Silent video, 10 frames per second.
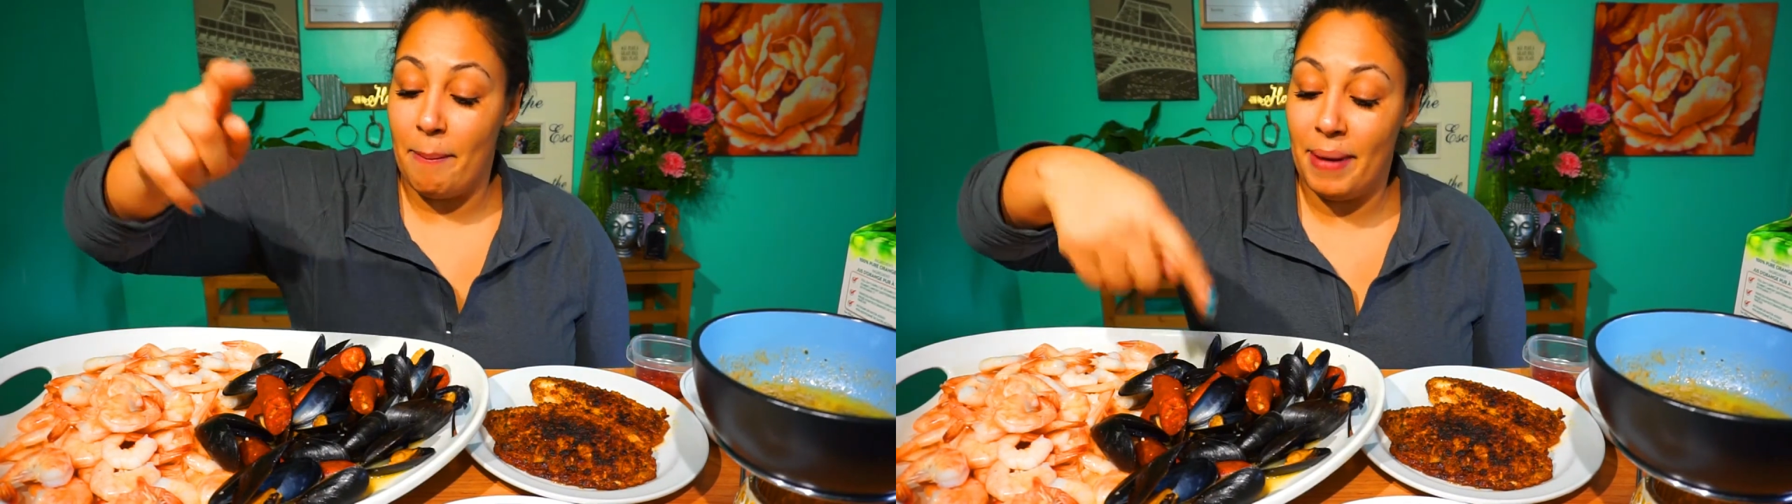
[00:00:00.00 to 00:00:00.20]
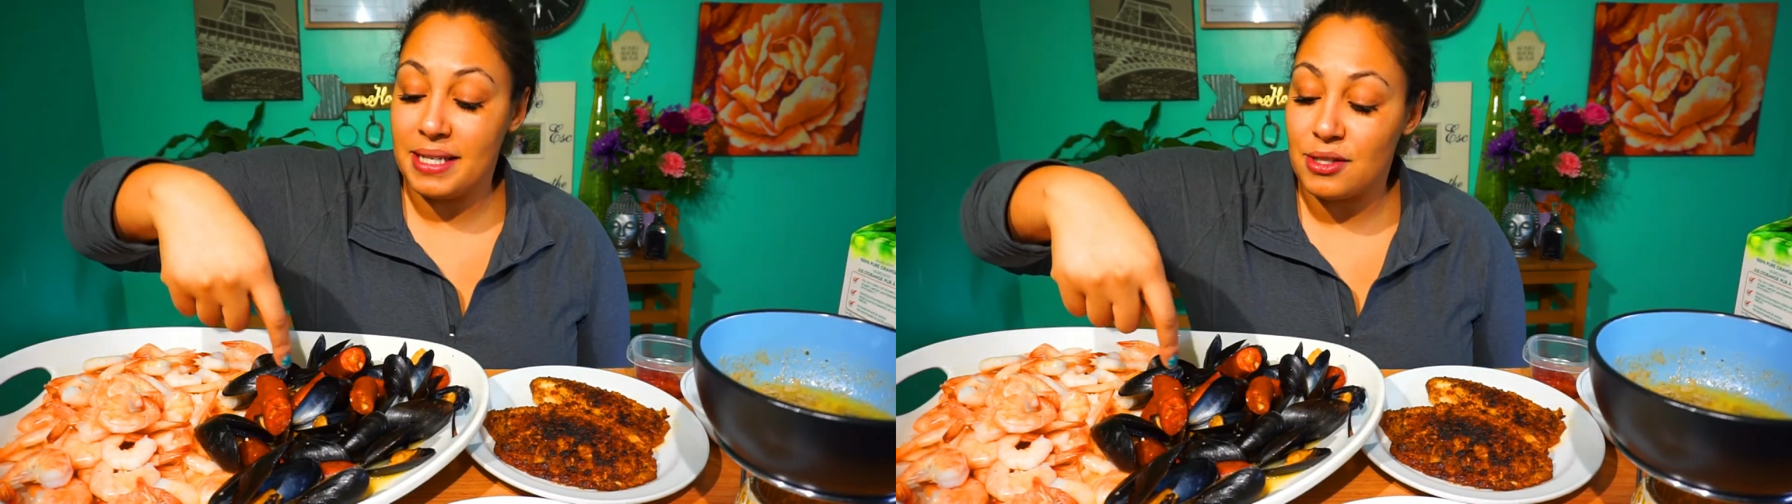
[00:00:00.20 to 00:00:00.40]

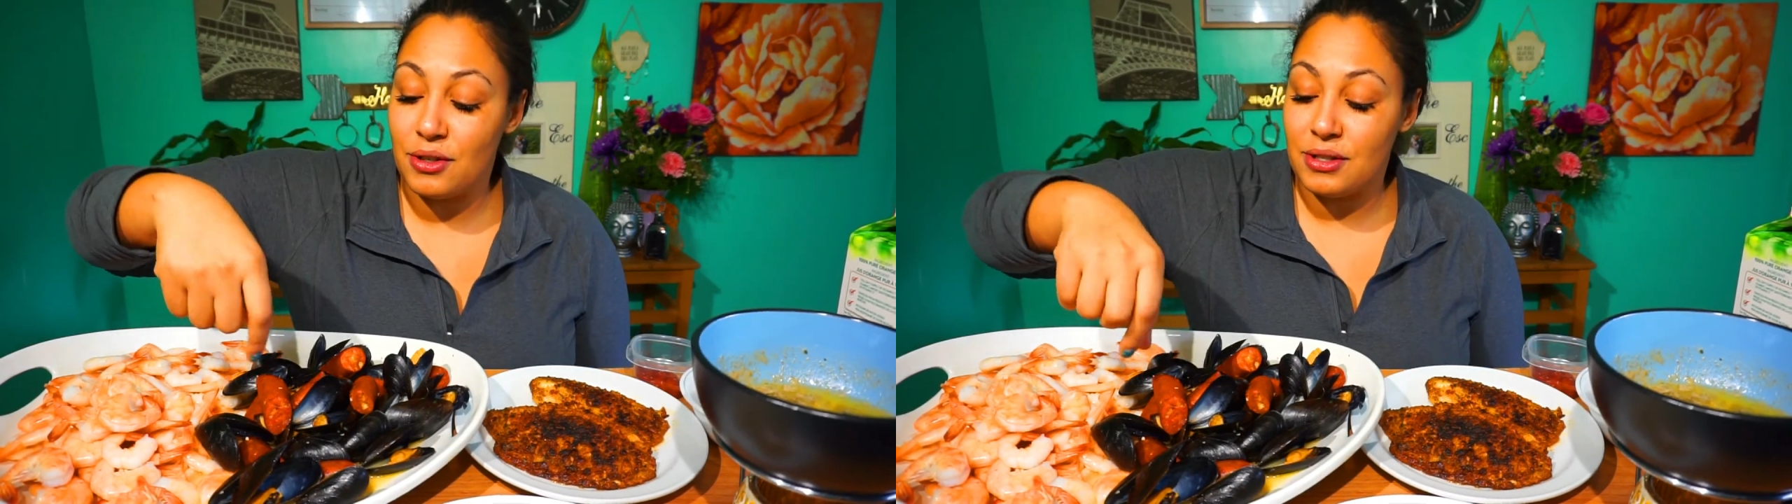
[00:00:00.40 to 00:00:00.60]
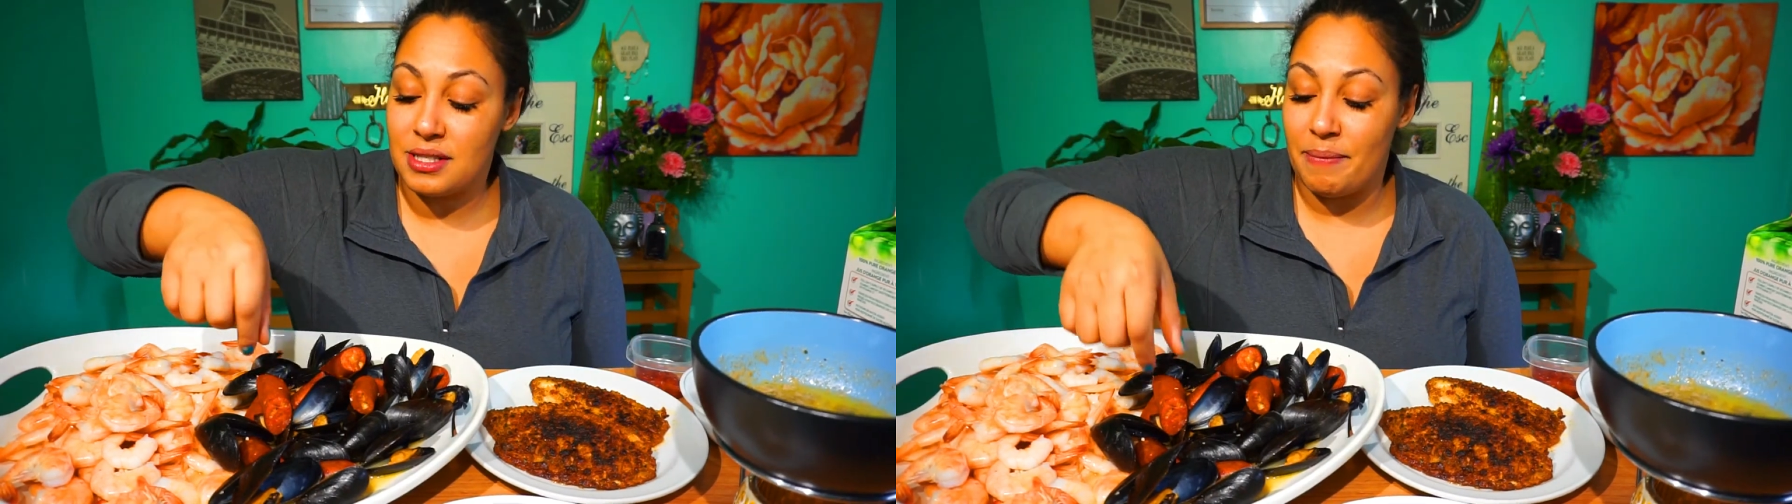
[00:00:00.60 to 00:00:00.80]

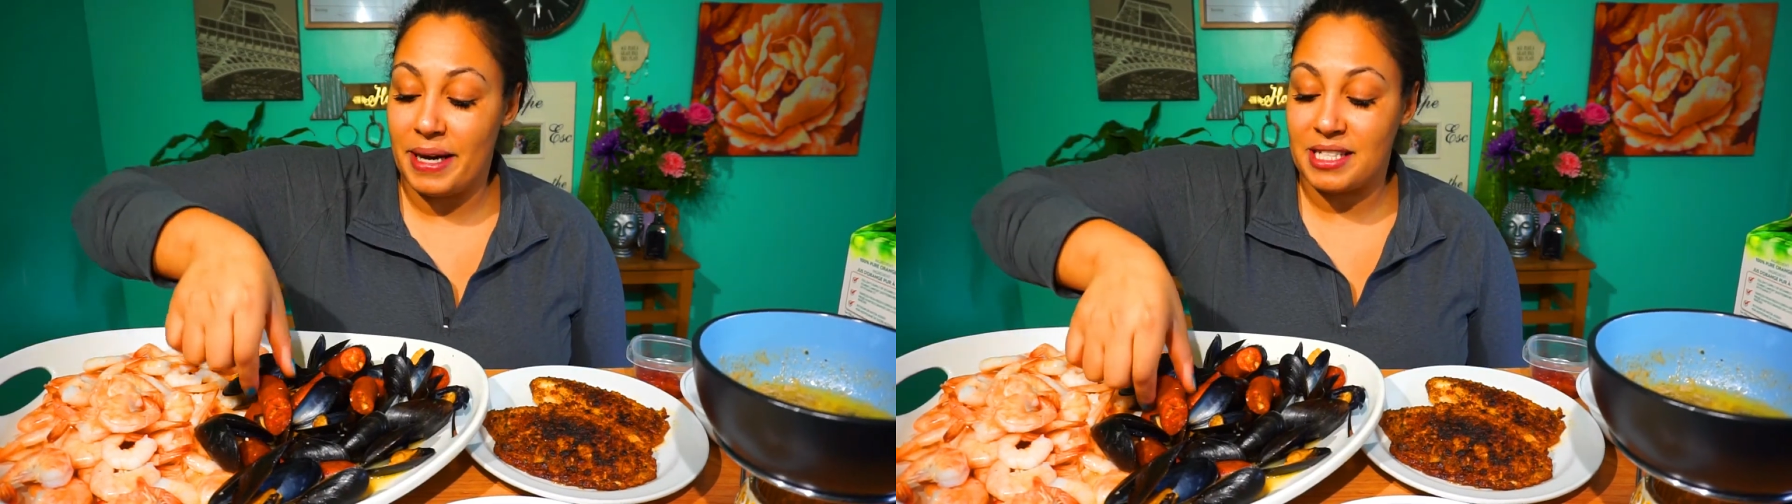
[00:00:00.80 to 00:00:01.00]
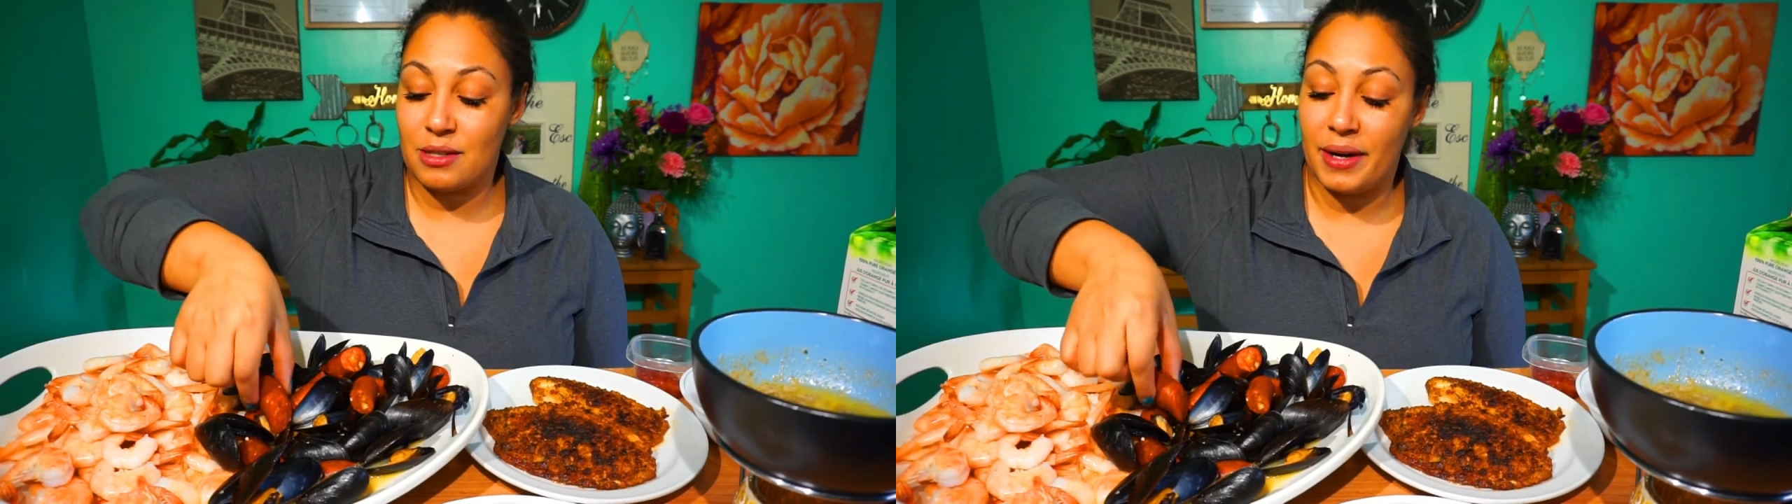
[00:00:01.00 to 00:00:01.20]
mussels
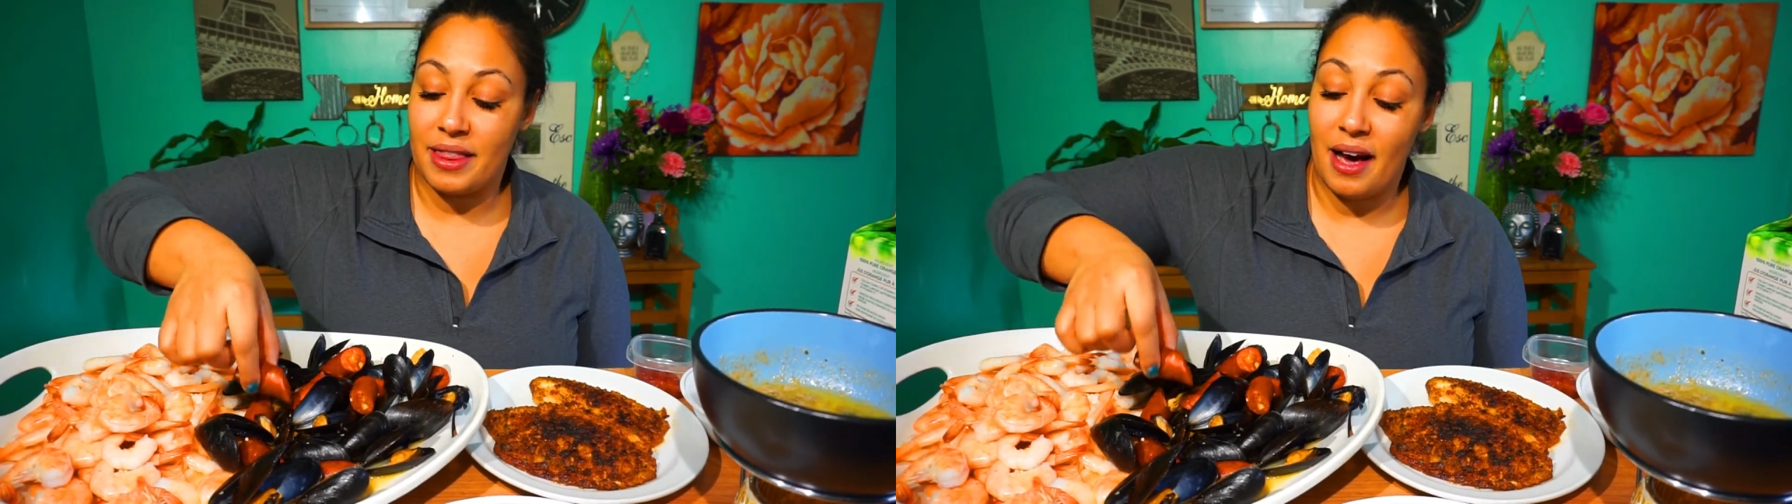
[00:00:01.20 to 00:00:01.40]
mixed with,